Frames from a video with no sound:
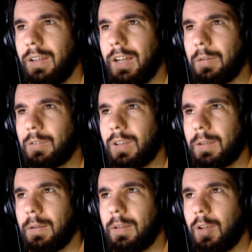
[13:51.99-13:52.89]
It was like
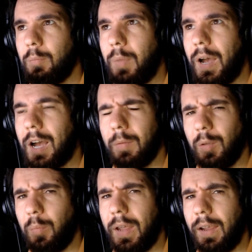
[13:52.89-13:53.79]
Barbie
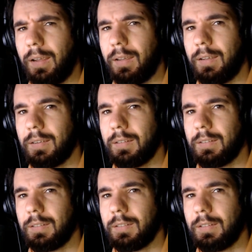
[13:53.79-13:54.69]
pink.
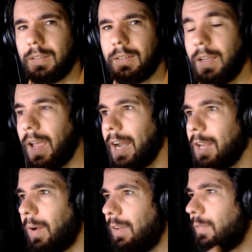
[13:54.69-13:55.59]

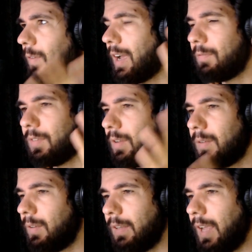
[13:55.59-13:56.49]
Anyway,
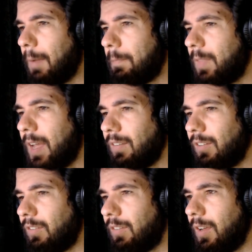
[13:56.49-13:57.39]
that's
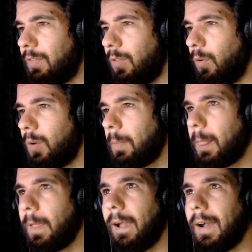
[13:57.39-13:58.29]
just a thought.
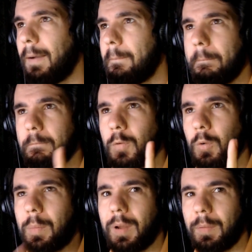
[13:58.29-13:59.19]
We'll
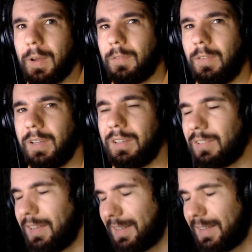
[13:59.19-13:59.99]
wrap it up after this.